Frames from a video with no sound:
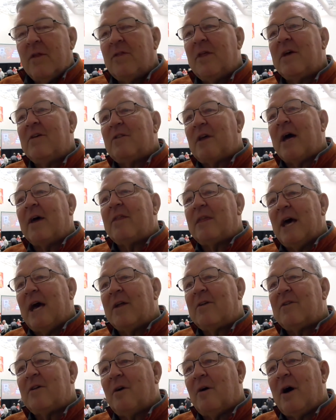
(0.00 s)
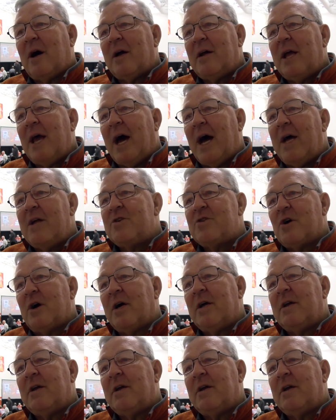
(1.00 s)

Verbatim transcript: things like that. So uh, yeah, I enjoy